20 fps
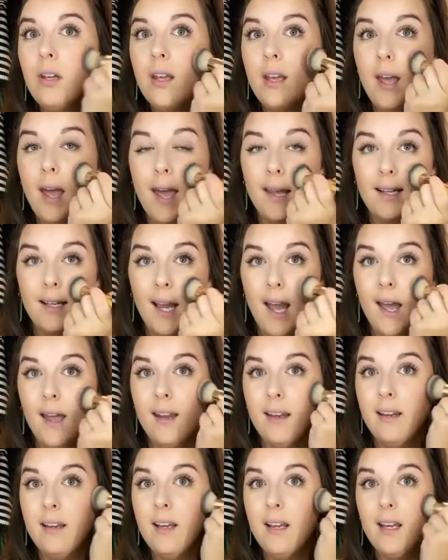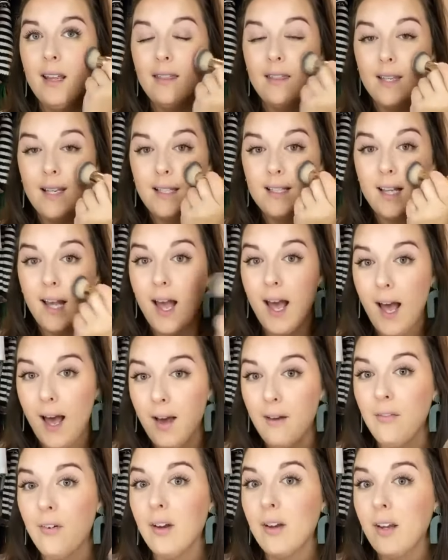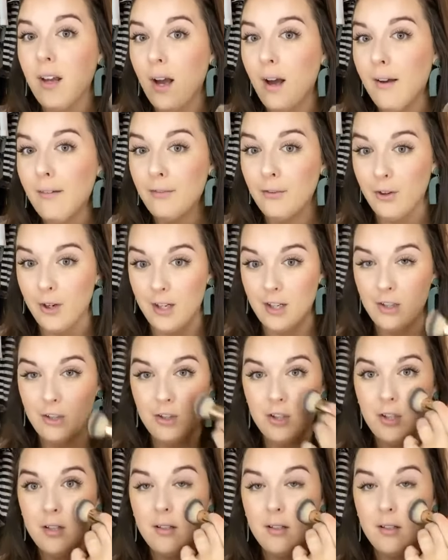And again, these have coverage.